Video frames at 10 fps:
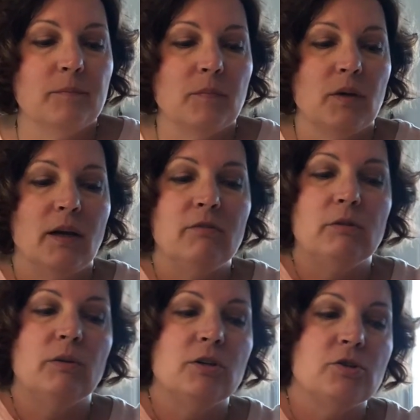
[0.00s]
But
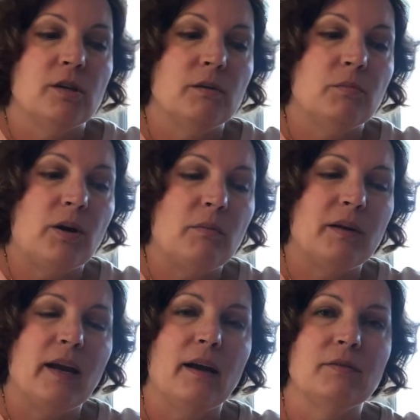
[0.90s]
everyone should
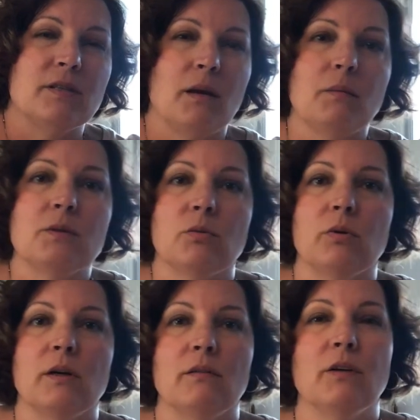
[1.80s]
probably have some
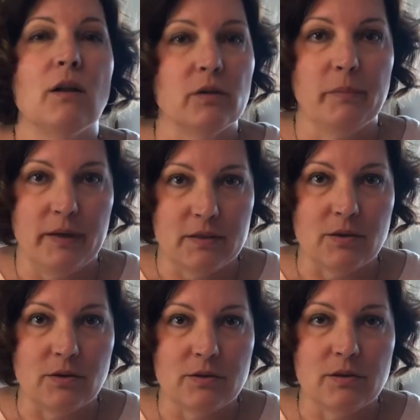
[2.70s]
sort of colored
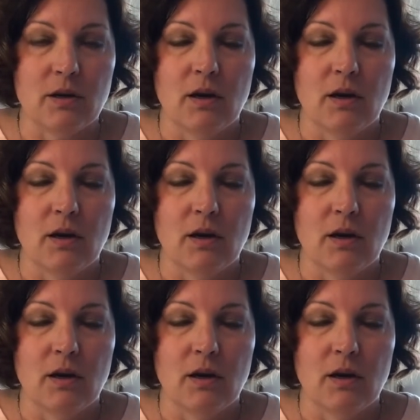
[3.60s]
pencils